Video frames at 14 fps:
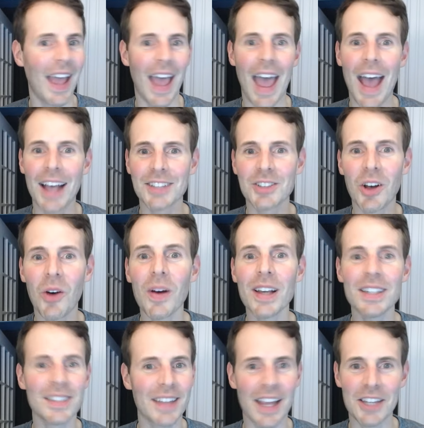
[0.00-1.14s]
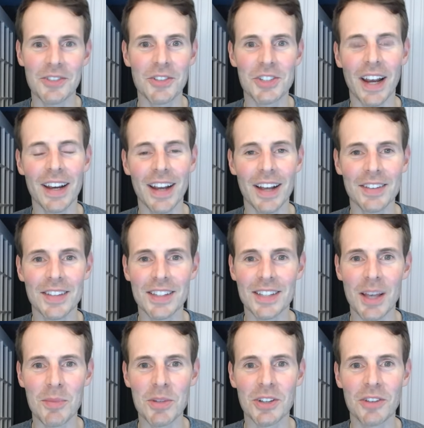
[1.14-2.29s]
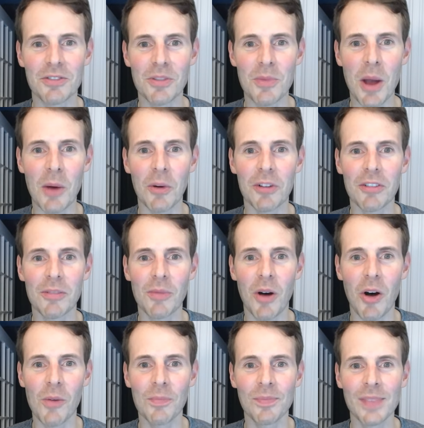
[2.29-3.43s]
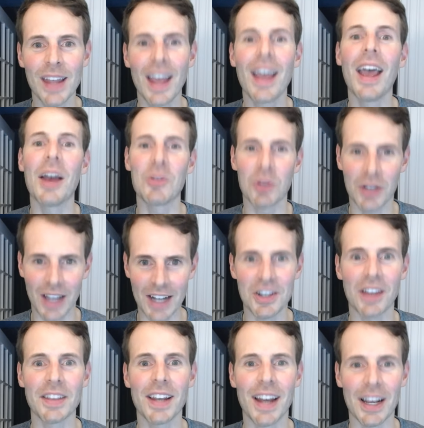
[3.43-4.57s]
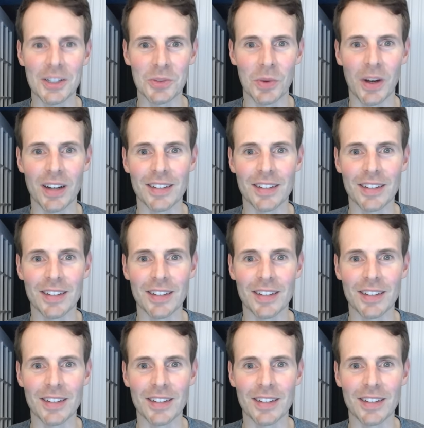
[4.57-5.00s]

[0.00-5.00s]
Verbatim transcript: As always, thanks for checking out this episode from Network from Home, and we'll catch you on the next one.